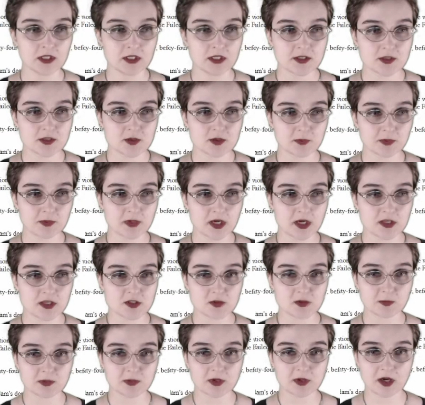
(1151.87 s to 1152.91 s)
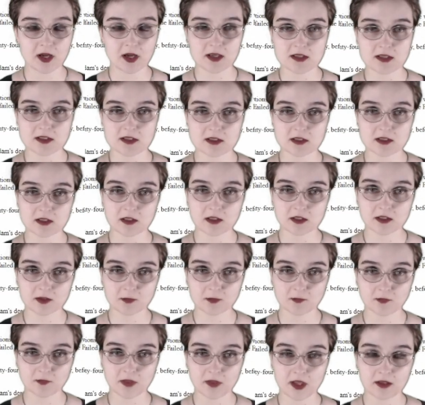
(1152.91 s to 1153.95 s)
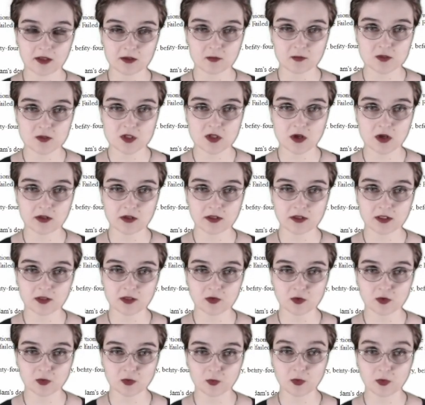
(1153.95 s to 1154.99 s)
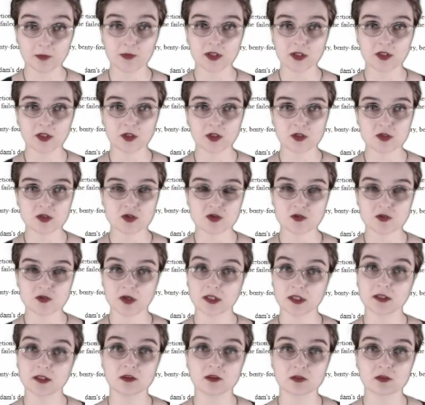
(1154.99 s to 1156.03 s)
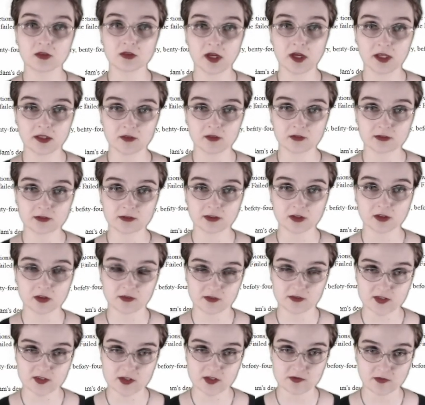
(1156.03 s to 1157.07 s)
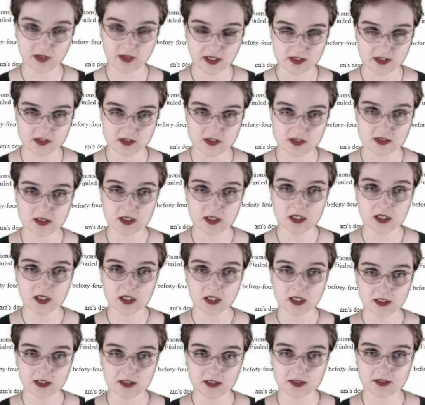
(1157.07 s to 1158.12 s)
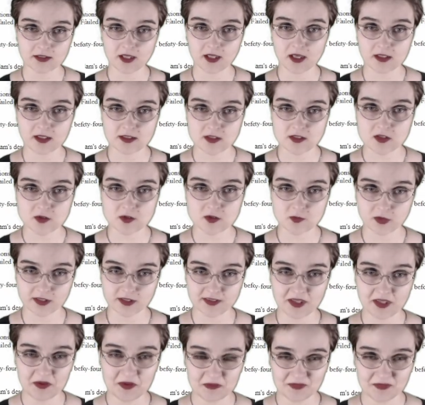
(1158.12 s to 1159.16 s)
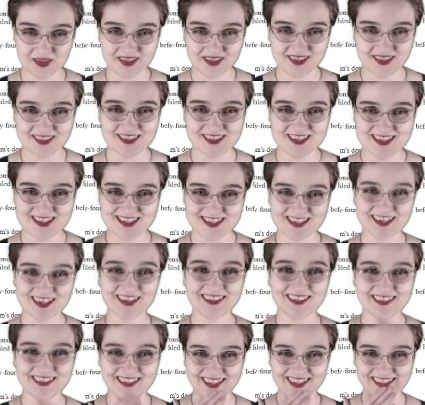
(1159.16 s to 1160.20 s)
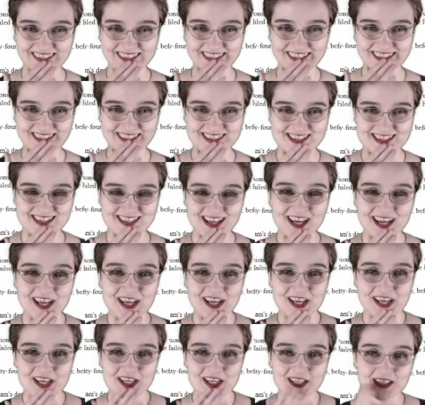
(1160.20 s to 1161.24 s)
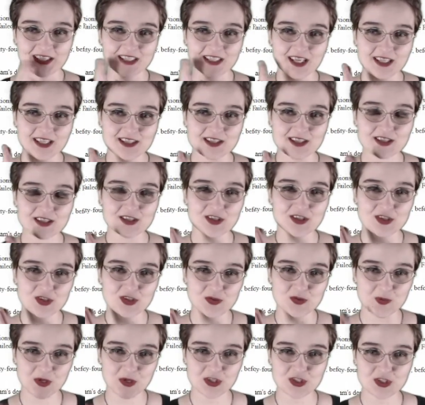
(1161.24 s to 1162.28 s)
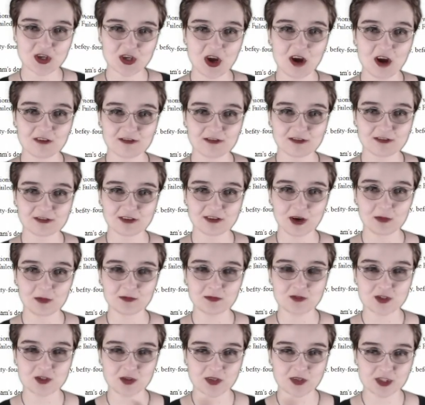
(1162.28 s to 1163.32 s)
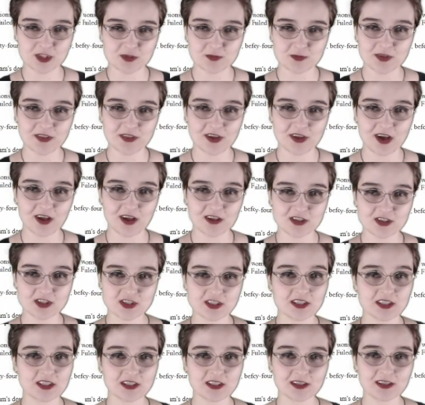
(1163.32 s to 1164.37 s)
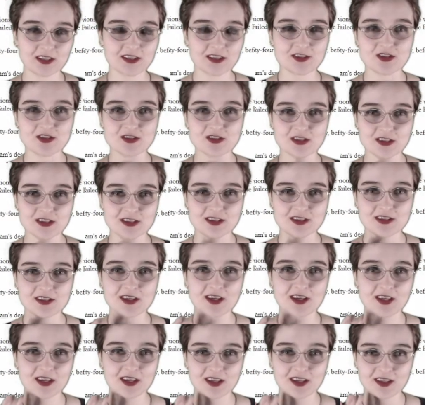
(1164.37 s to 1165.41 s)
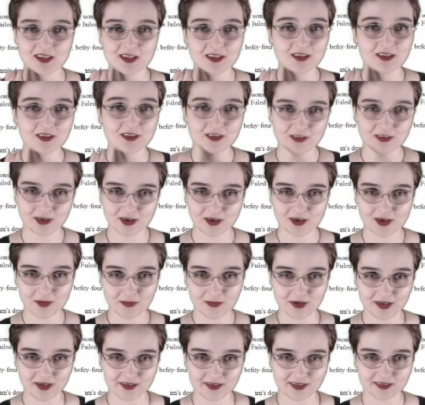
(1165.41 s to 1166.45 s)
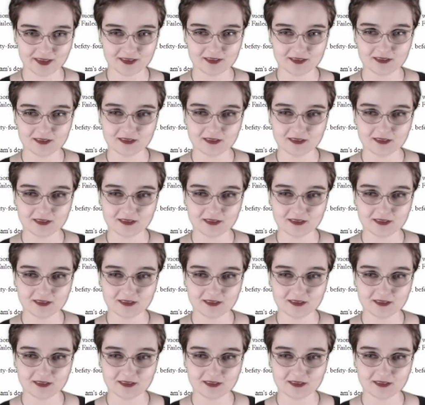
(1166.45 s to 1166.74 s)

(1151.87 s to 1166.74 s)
Surprise, surprise, Adam's not into women constructed right in front of his face. That is what the myths are telling us. Let's switch off from Jewish mythology and let's just talk about it.